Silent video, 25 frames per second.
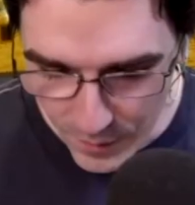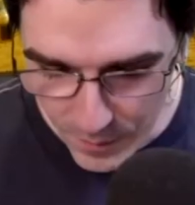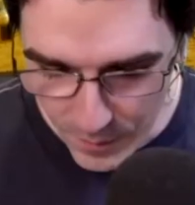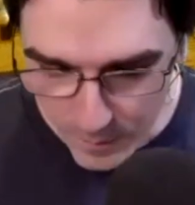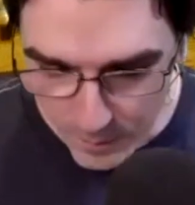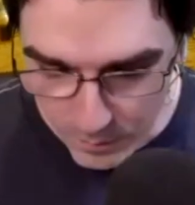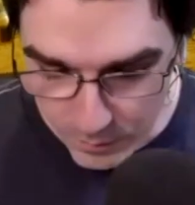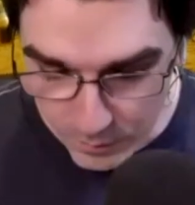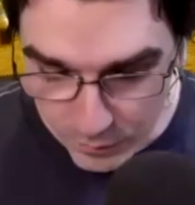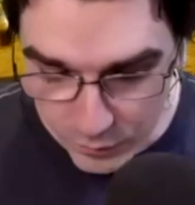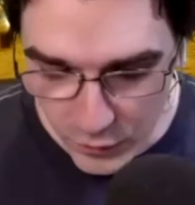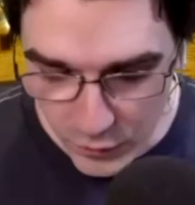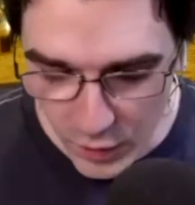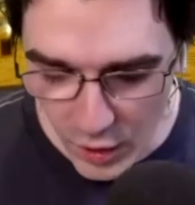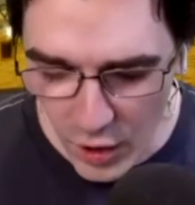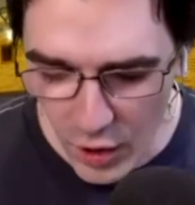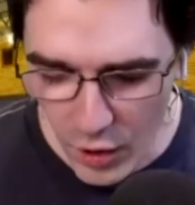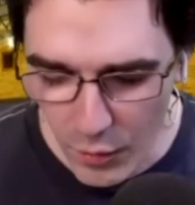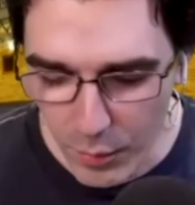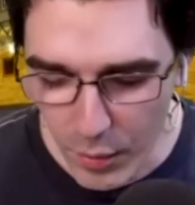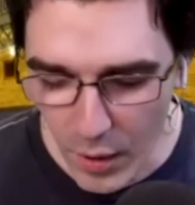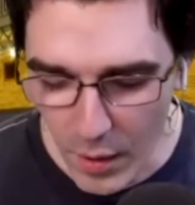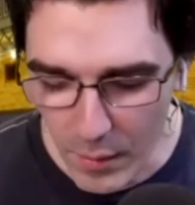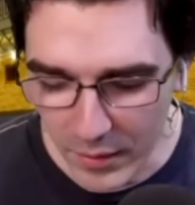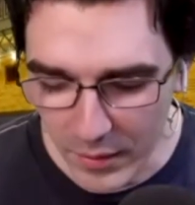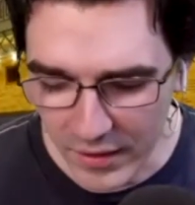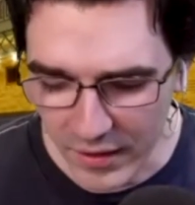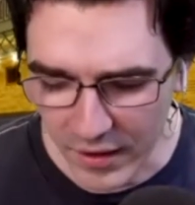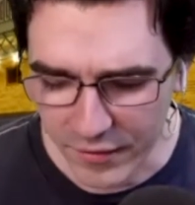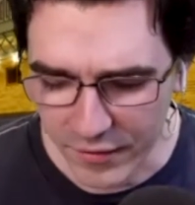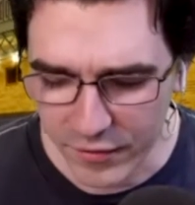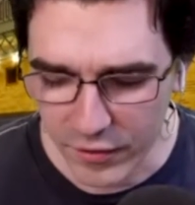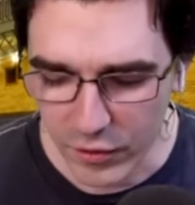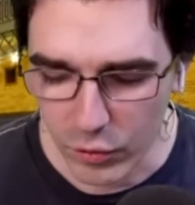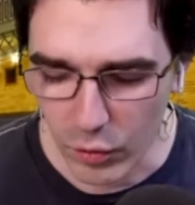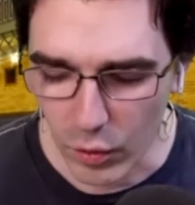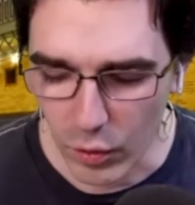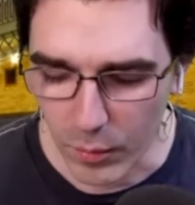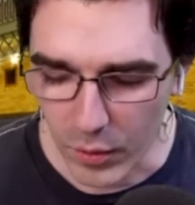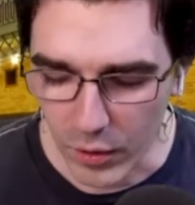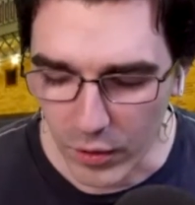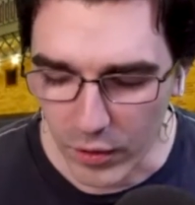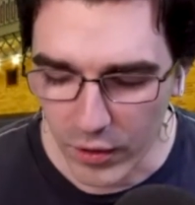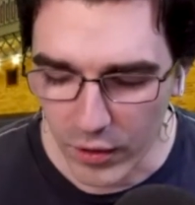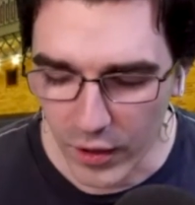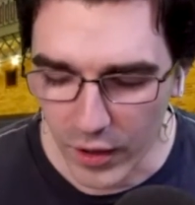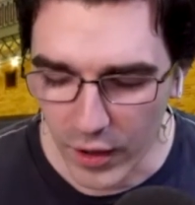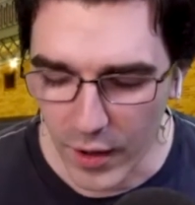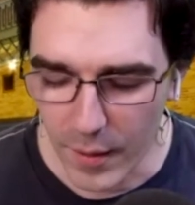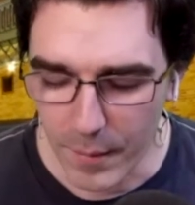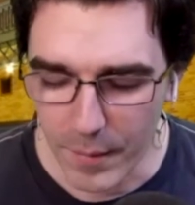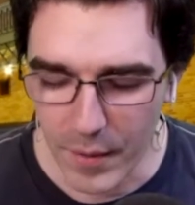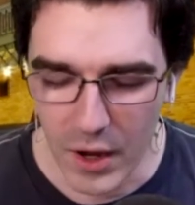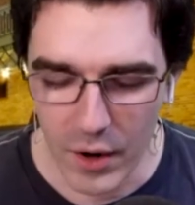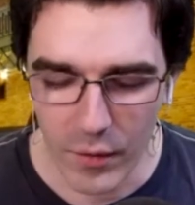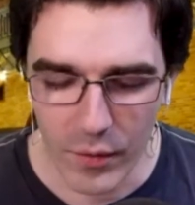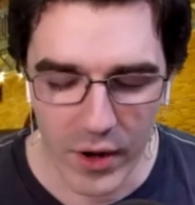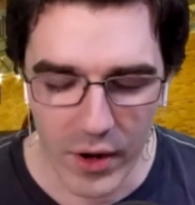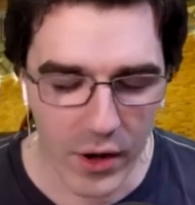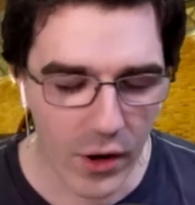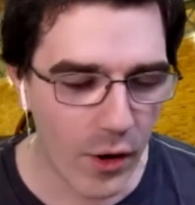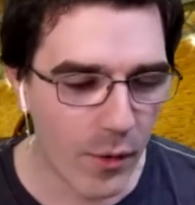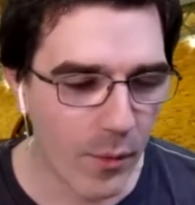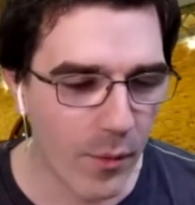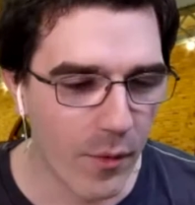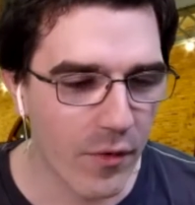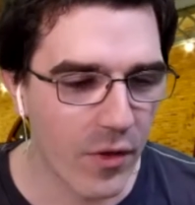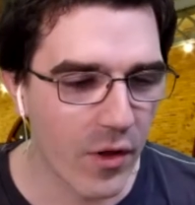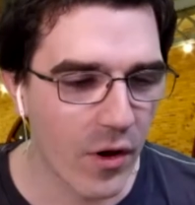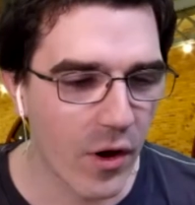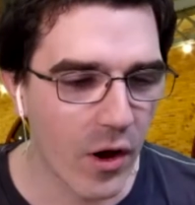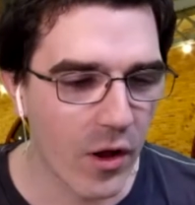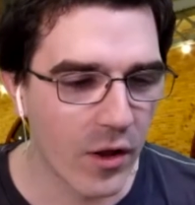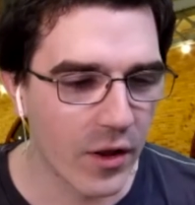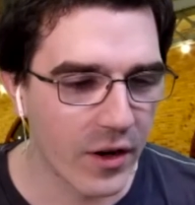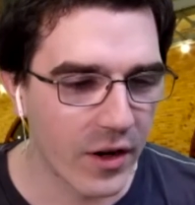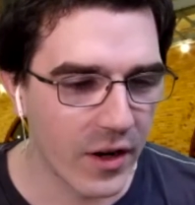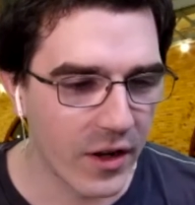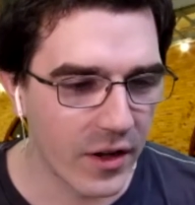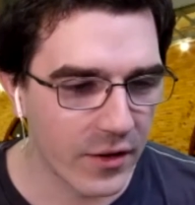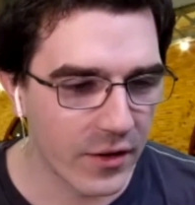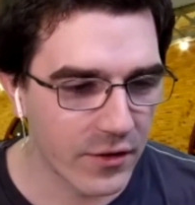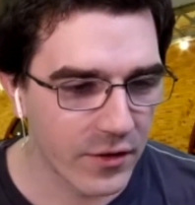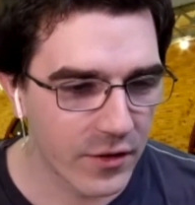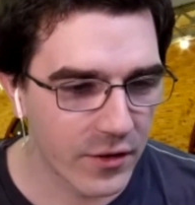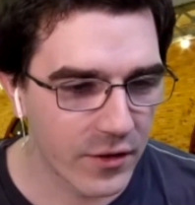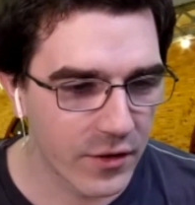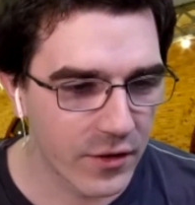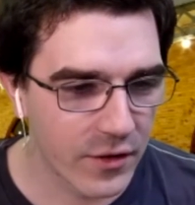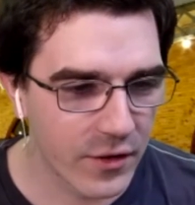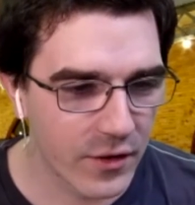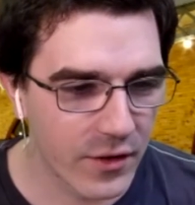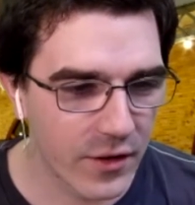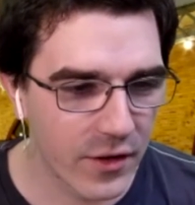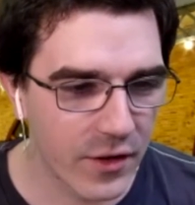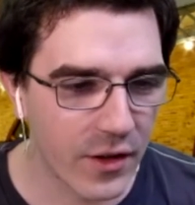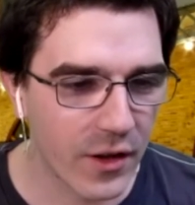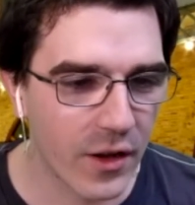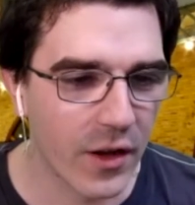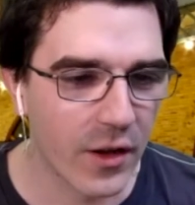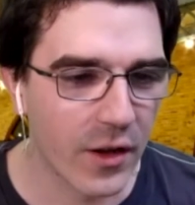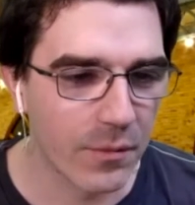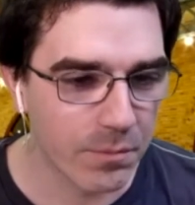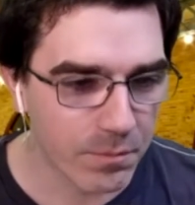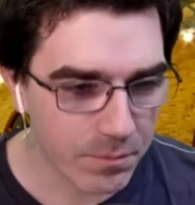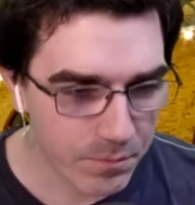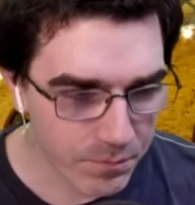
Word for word: No, probably less than normal. Um, I went home over the holidays, um,